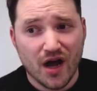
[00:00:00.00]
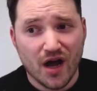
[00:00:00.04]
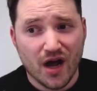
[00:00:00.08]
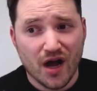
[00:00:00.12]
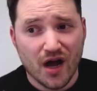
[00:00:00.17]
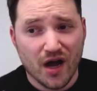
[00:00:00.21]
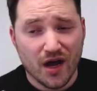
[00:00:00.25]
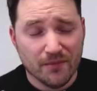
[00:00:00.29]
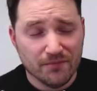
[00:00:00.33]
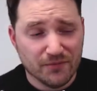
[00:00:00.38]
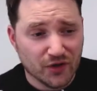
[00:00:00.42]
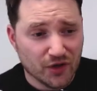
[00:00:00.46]

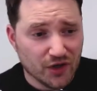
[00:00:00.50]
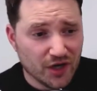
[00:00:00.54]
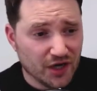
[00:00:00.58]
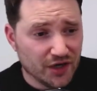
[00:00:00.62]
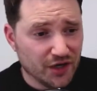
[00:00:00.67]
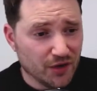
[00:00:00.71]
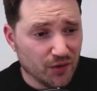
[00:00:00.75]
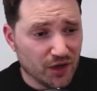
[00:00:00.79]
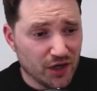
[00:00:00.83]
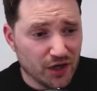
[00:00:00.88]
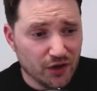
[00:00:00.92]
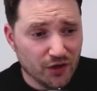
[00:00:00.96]
I
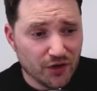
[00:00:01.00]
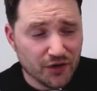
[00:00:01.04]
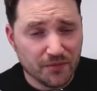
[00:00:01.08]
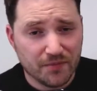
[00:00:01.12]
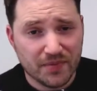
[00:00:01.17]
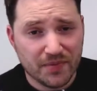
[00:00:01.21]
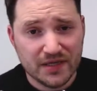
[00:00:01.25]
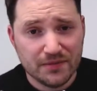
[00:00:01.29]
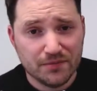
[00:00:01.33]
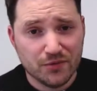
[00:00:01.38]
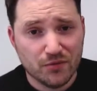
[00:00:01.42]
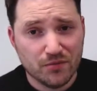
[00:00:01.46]
know a lot of
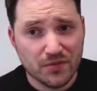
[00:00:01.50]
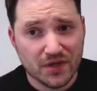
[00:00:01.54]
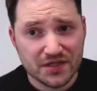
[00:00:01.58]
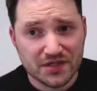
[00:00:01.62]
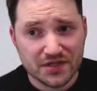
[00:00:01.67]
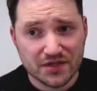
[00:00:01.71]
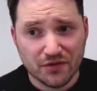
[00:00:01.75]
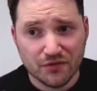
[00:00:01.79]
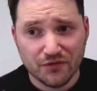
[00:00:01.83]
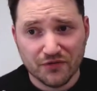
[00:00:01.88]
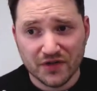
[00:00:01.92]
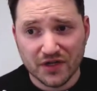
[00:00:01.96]
people,
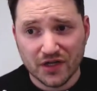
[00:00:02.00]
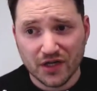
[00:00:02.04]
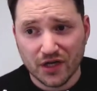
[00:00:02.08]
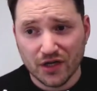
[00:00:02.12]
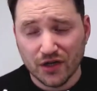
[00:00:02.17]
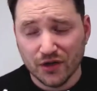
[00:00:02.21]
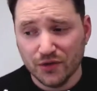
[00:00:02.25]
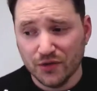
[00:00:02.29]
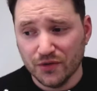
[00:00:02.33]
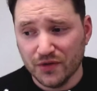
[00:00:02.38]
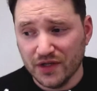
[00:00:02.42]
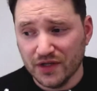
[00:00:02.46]
myself
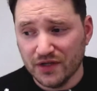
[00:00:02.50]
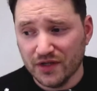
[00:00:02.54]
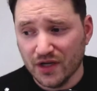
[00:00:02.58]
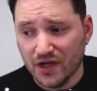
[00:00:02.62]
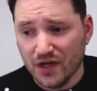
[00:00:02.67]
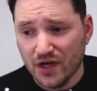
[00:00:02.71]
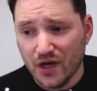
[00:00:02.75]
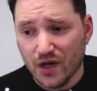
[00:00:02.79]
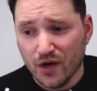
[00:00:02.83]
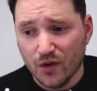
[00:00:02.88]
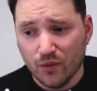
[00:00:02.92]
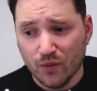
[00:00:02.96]
included,
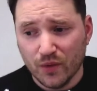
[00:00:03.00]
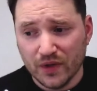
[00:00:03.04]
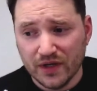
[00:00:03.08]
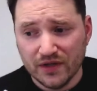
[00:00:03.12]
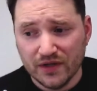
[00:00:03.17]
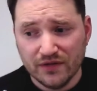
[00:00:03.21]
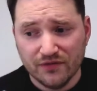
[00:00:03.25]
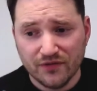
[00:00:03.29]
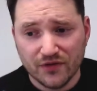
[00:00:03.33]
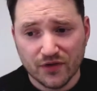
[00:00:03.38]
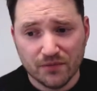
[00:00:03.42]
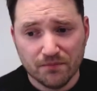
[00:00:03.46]

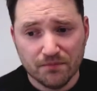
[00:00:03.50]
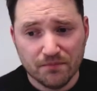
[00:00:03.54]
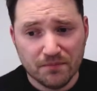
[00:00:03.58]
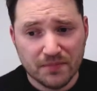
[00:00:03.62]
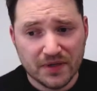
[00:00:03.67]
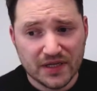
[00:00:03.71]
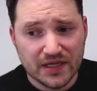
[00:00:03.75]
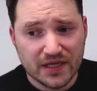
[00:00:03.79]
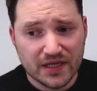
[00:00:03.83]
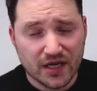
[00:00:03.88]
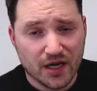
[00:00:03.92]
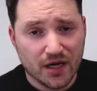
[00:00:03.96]
we've
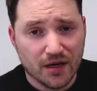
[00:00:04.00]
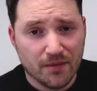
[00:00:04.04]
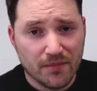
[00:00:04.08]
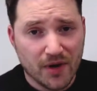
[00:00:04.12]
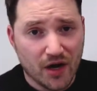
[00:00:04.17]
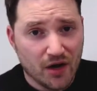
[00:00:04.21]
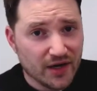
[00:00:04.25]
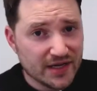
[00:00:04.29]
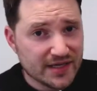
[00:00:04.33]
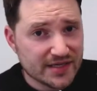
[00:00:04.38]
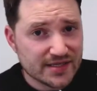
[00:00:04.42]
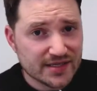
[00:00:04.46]
become
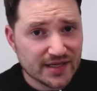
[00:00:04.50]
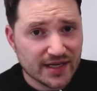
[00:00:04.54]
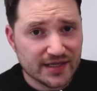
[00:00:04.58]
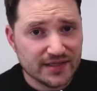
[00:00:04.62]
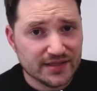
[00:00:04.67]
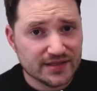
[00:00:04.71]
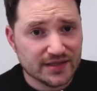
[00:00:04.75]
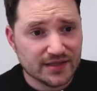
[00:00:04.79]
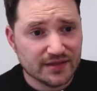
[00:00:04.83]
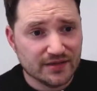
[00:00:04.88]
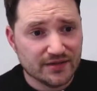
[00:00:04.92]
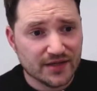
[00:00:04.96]

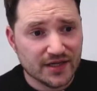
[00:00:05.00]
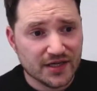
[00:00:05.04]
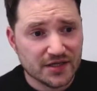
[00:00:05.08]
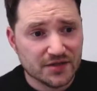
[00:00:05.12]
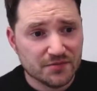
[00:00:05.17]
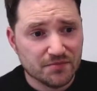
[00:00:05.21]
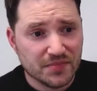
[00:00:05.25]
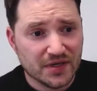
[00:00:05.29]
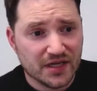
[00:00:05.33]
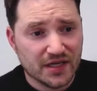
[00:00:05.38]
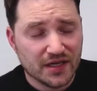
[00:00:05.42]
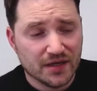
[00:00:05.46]
isolated. There's
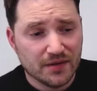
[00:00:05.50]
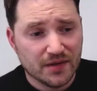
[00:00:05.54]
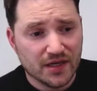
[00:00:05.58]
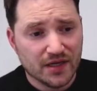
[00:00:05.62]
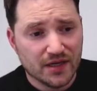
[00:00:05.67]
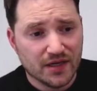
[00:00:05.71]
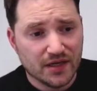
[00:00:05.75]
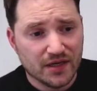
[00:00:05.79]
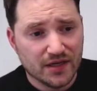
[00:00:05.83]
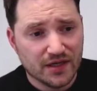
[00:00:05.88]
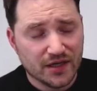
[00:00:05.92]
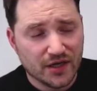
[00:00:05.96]
been
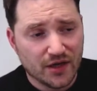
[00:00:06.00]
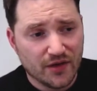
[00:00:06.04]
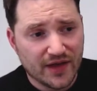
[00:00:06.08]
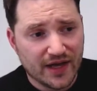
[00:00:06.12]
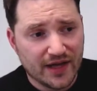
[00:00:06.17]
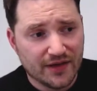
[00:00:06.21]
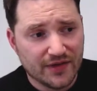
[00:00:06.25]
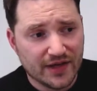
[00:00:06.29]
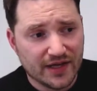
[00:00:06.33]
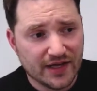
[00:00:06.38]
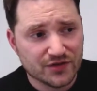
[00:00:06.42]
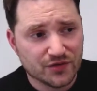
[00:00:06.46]

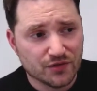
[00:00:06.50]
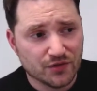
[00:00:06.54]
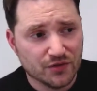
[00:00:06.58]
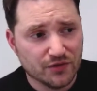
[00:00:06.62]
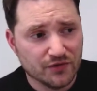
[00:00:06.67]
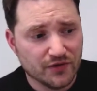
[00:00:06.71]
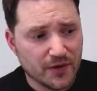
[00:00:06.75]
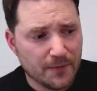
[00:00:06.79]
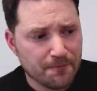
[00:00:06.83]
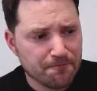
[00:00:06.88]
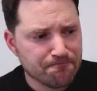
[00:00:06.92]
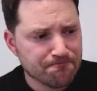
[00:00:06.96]
that sort
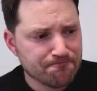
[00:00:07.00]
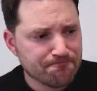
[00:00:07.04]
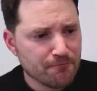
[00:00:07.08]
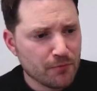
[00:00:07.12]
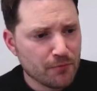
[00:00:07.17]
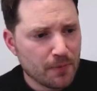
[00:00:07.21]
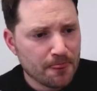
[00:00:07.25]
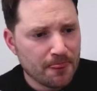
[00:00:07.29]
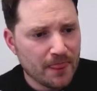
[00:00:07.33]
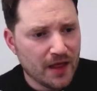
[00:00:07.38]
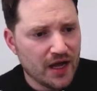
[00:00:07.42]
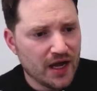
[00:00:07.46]
of
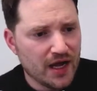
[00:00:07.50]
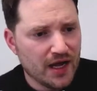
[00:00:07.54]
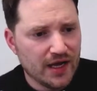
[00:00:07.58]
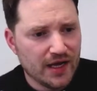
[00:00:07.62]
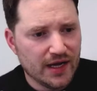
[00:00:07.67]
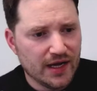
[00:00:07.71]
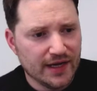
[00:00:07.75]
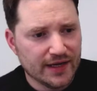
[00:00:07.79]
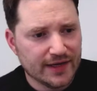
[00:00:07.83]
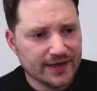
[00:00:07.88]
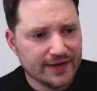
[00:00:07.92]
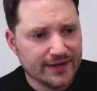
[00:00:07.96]

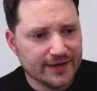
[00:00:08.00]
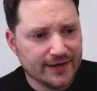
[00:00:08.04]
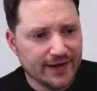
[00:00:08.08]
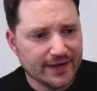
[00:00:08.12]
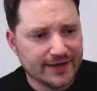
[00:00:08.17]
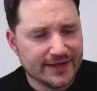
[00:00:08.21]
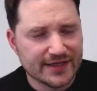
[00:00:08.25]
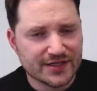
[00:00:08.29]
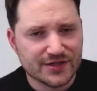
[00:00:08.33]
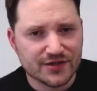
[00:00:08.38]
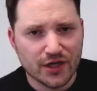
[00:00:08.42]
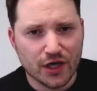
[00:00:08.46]
I
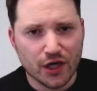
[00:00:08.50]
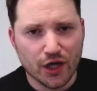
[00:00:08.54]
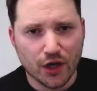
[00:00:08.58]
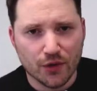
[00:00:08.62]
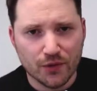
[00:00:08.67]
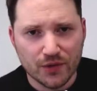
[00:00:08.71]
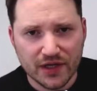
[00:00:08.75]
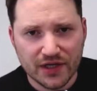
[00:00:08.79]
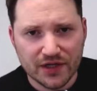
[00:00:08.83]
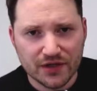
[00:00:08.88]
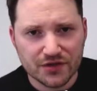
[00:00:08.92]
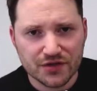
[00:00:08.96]
guess the
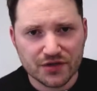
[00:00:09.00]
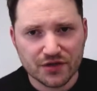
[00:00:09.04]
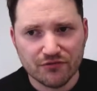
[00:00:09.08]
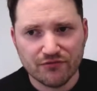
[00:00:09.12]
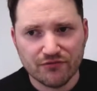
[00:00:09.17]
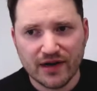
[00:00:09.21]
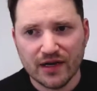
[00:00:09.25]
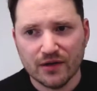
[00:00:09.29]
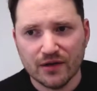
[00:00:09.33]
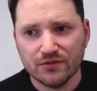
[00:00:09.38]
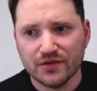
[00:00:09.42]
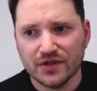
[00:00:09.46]
loneliness
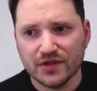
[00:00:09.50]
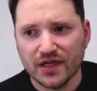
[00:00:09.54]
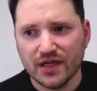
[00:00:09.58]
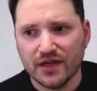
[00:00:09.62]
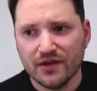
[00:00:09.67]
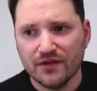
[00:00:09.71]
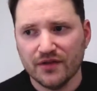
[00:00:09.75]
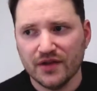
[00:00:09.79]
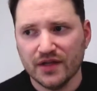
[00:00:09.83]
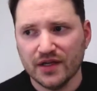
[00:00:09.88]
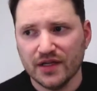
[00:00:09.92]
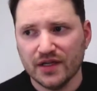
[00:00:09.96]
around
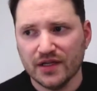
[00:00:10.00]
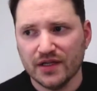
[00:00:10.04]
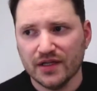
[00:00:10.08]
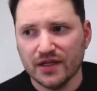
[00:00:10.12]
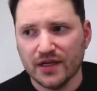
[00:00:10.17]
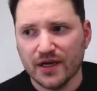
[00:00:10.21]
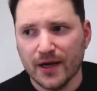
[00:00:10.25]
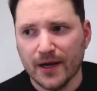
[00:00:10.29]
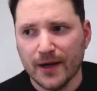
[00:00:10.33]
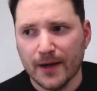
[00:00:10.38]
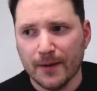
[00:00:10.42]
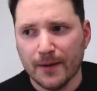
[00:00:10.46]
it, the
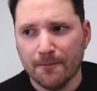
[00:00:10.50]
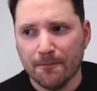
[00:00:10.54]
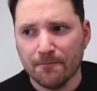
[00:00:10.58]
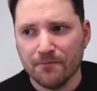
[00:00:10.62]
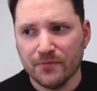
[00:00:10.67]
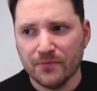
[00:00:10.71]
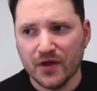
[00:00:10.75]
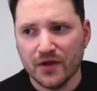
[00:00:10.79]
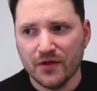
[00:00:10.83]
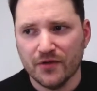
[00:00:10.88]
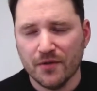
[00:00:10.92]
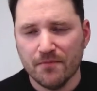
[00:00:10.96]

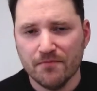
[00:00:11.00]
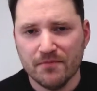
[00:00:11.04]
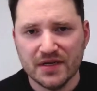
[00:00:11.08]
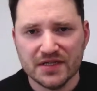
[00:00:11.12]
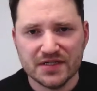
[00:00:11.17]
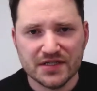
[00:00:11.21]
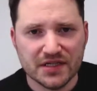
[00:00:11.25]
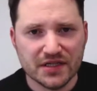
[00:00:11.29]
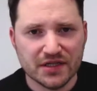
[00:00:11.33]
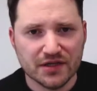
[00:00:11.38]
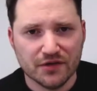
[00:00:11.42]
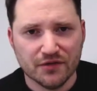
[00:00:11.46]

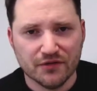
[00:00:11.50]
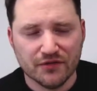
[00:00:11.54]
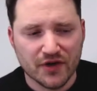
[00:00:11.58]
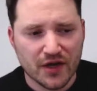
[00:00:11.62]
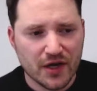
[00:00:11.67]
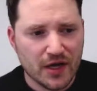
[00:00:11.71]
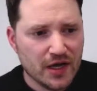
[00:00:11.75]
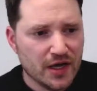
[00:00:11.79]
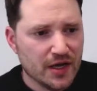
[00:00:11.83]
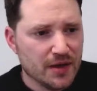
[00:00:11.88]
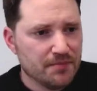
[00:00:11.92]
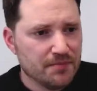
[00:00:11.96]
missing of
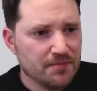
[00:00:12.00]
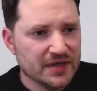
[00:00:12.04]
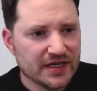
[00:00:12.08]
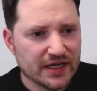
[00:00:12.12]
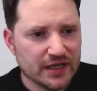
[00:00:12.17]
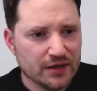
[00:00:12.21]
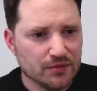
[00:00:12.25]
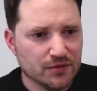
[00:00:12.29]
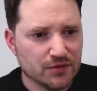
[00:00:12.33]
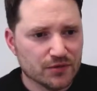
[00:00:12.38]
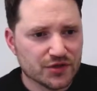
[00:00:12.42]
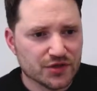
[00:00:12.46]
being
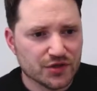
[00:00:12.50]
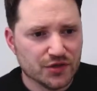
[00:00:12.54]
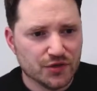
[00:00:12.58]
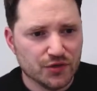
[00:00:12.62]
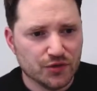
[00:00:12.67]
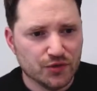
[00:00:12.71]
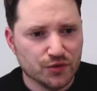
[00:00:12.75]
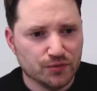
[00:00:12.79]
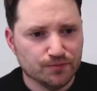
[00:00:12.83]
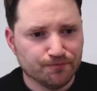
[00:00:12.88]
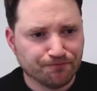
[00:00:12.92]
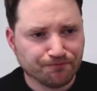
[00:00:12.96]
able to